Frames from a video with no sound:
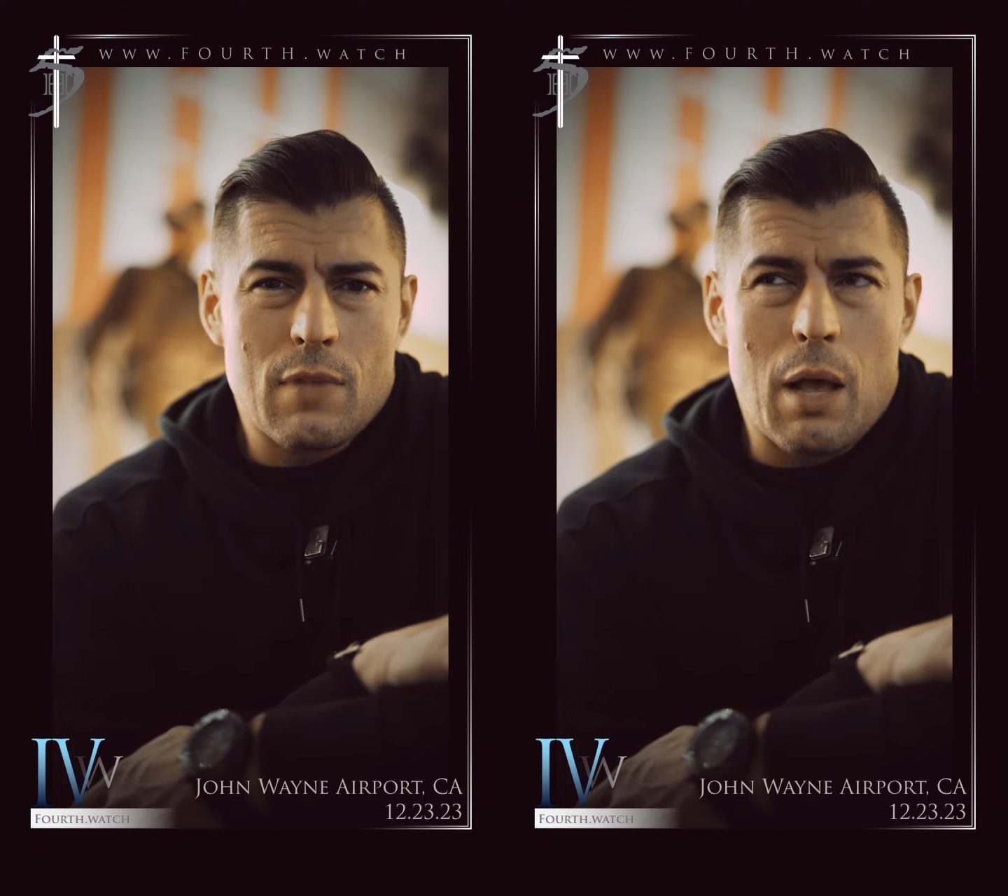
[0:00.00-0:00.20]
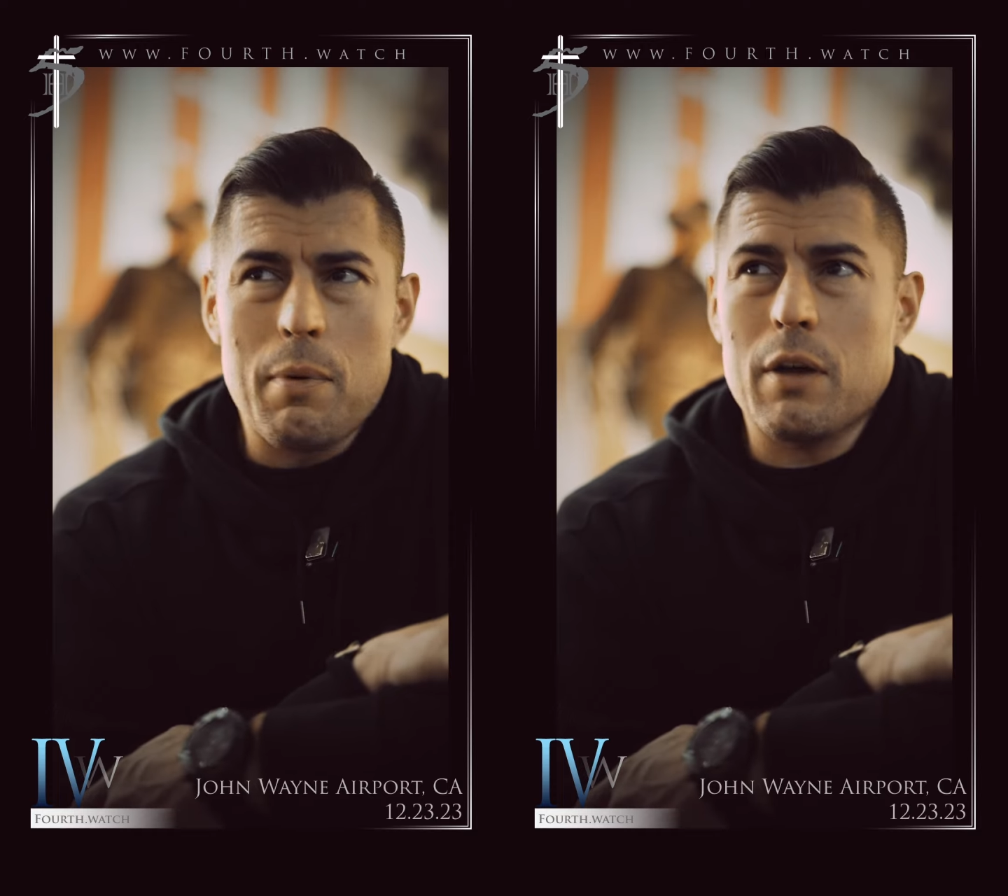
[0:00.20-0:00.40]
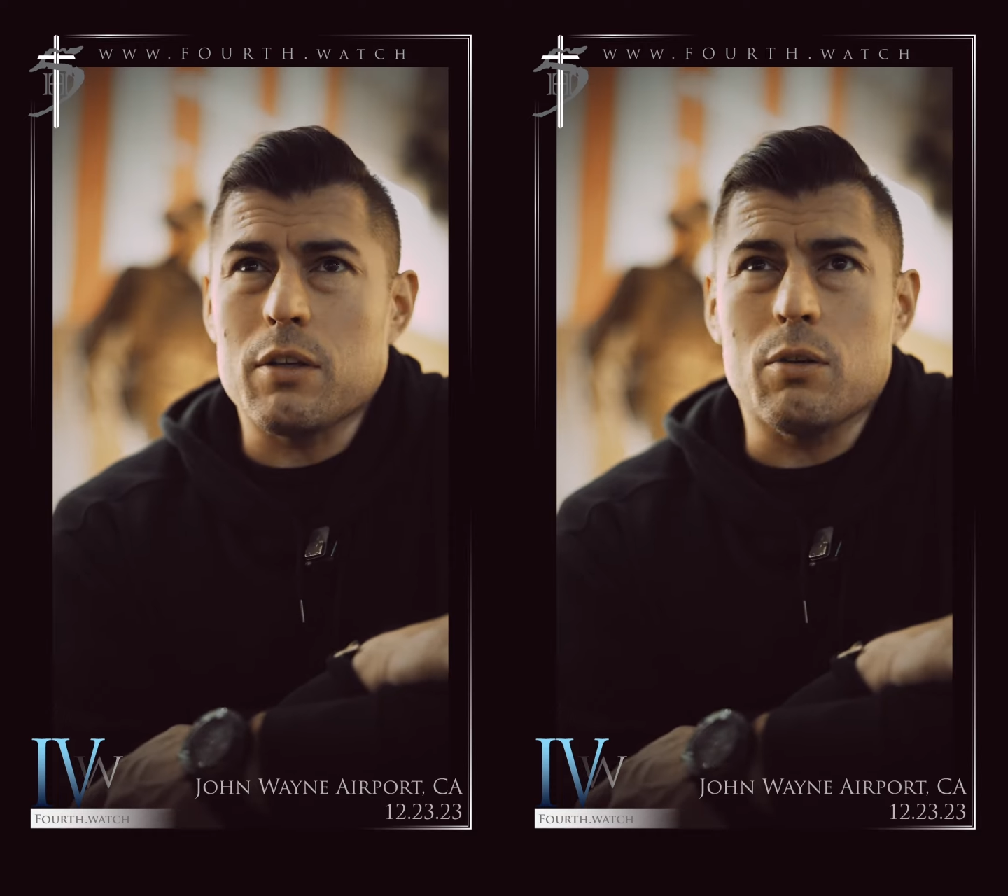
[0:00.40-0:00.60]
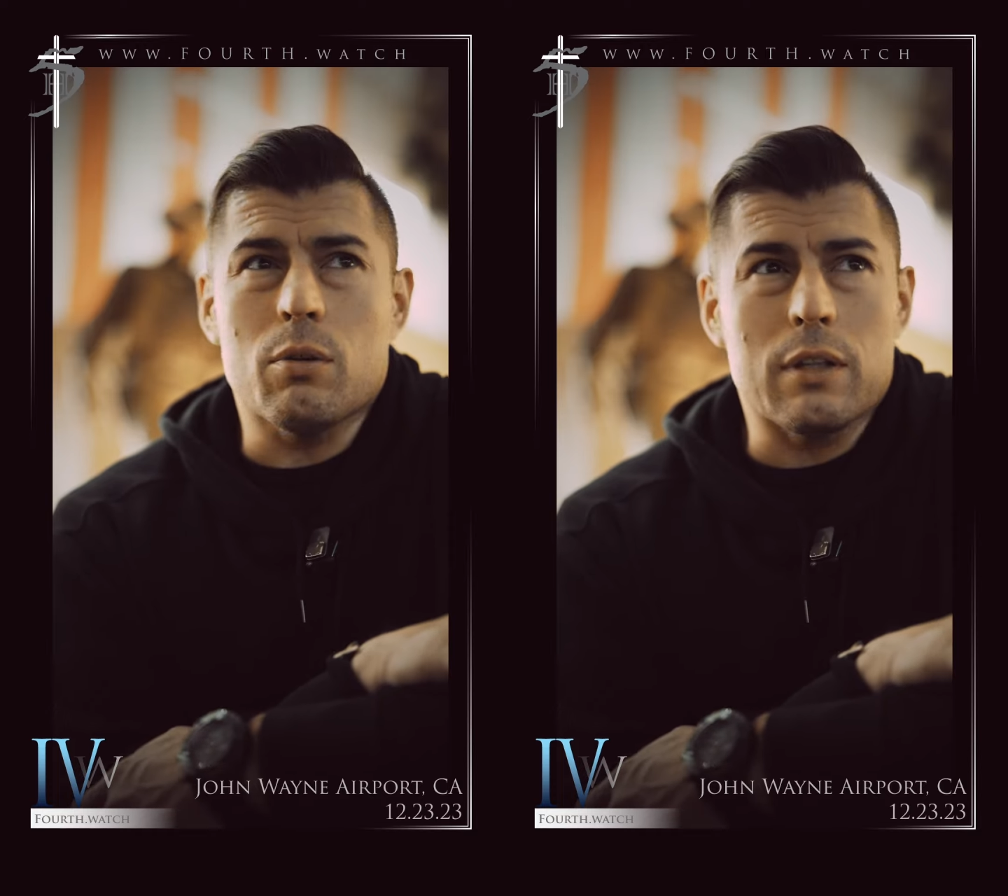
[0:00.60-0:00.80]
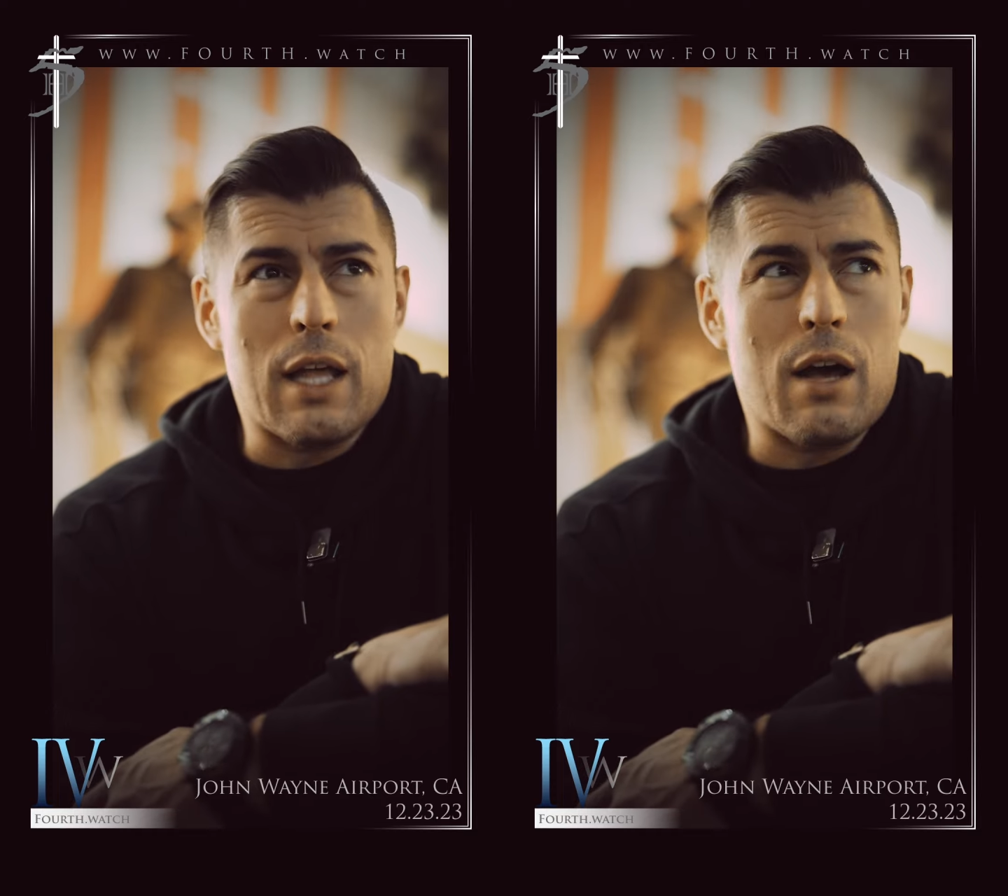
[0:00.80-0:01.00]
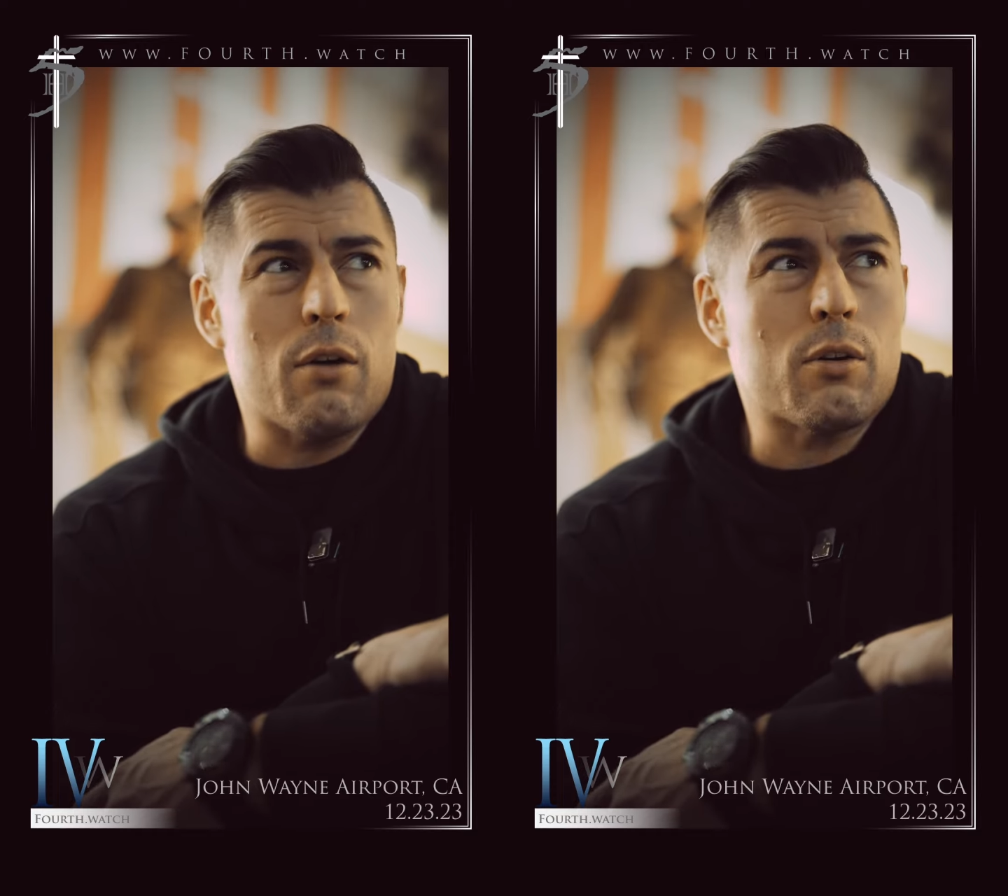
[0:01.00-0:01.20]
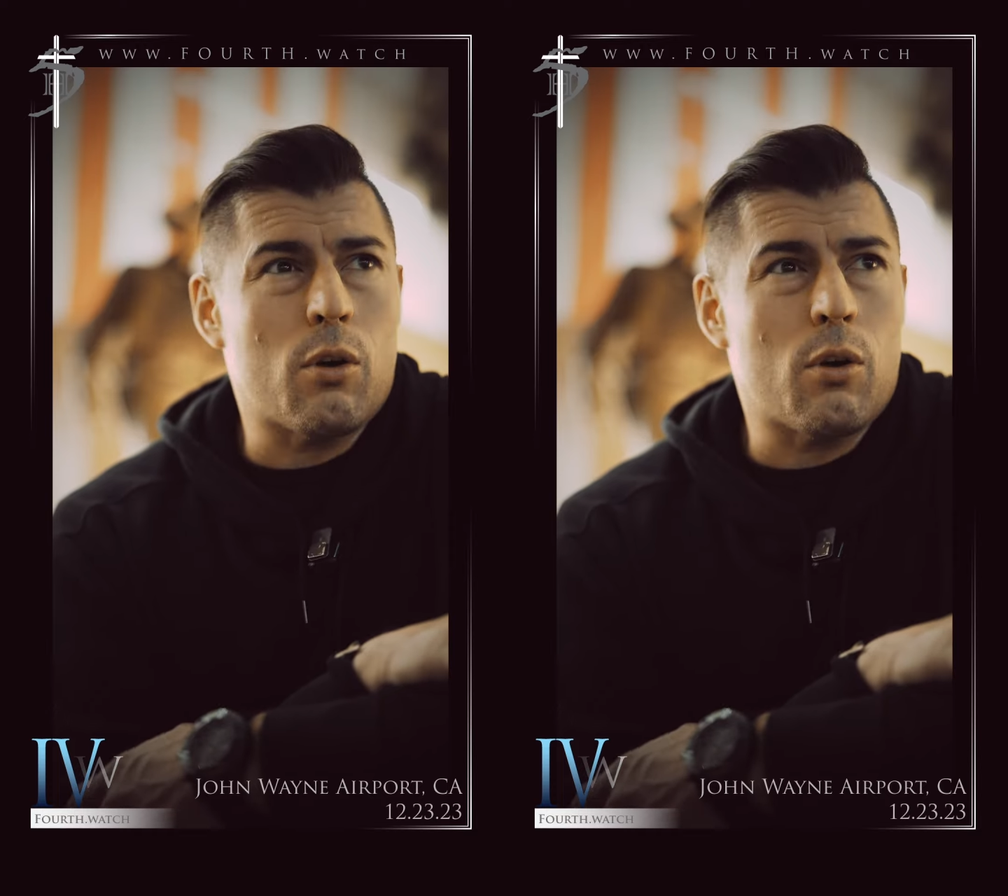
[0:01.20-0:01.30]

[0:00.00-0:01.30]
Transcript: How about you allow